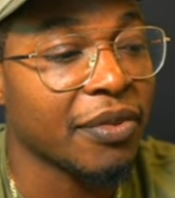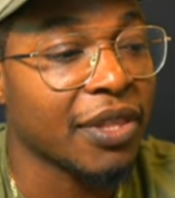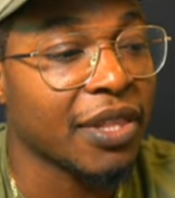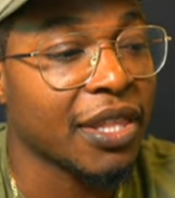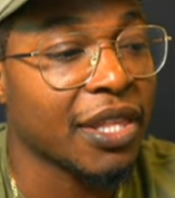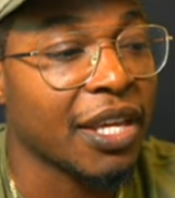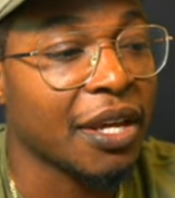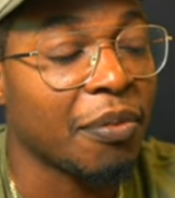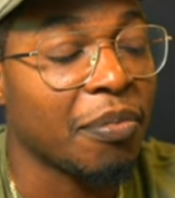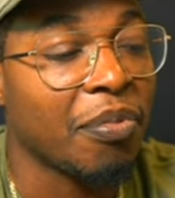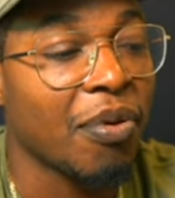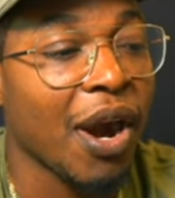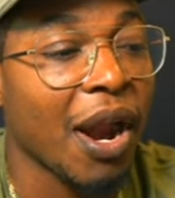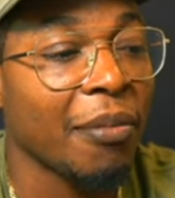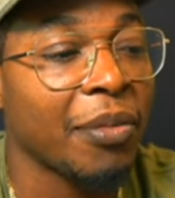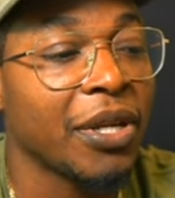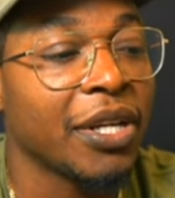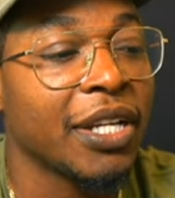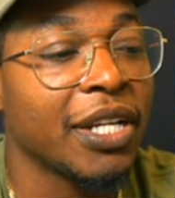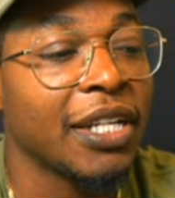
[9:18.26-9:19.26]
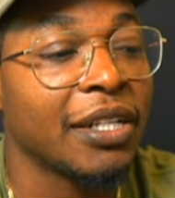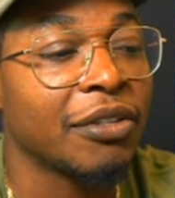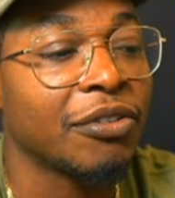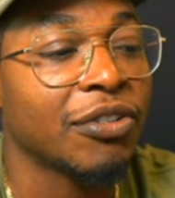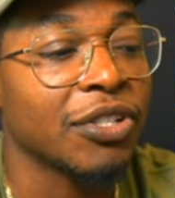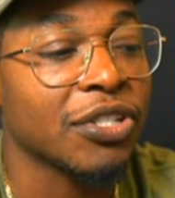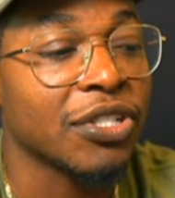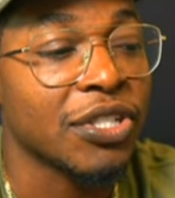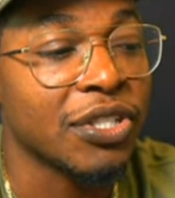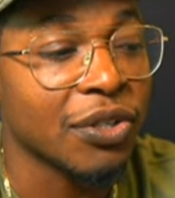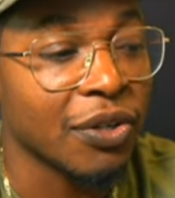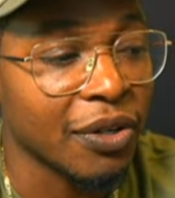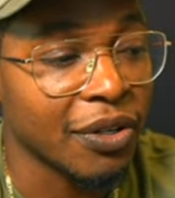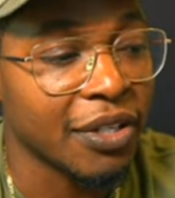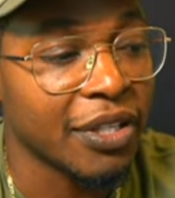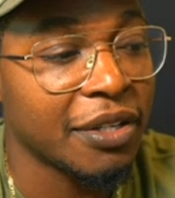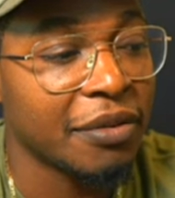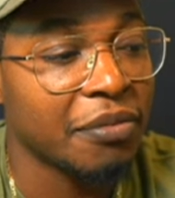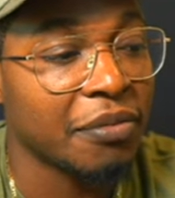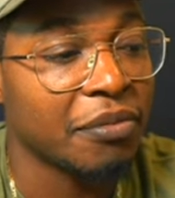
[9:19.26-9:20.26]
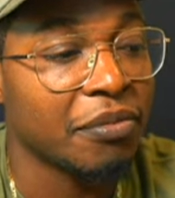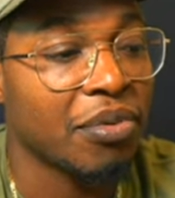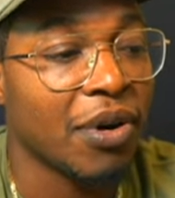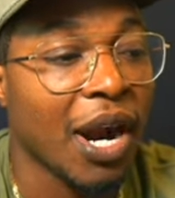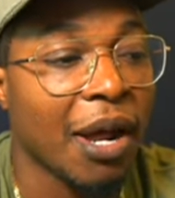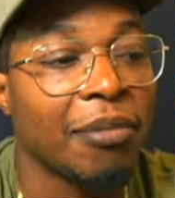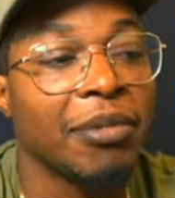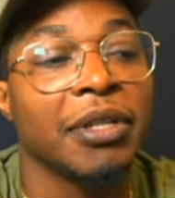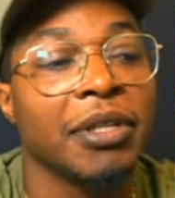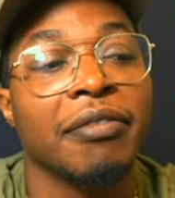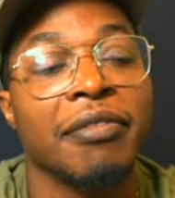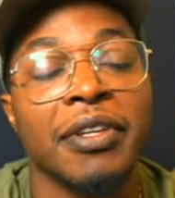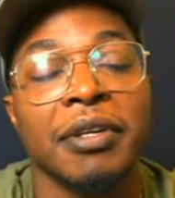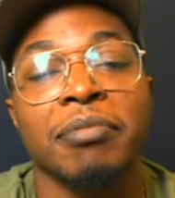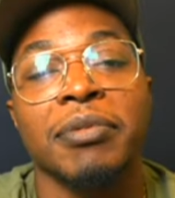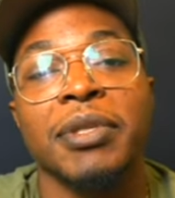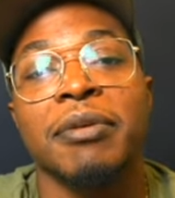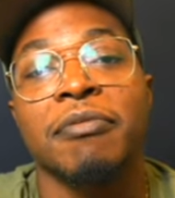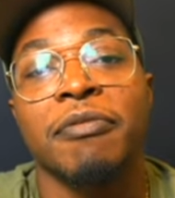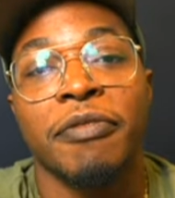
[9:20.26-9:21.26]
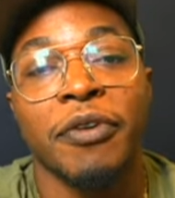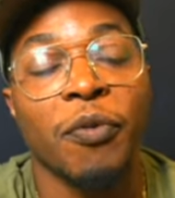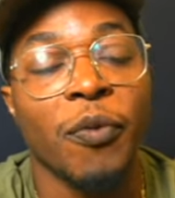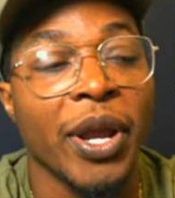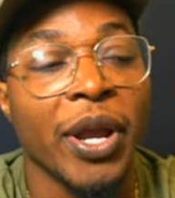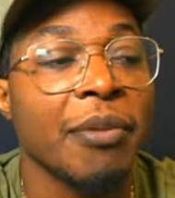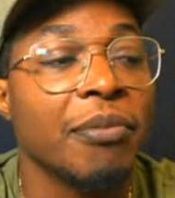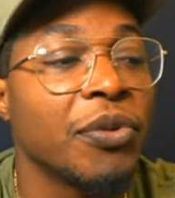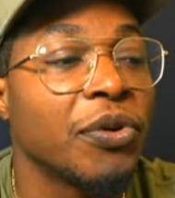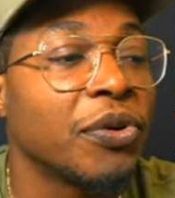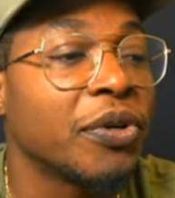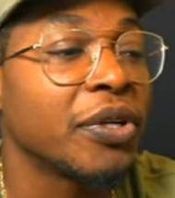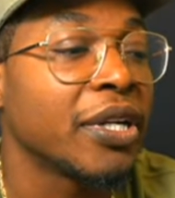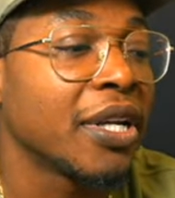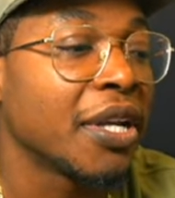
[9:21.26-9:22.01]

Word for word: they're probably going to restore them, probably flip them for way more.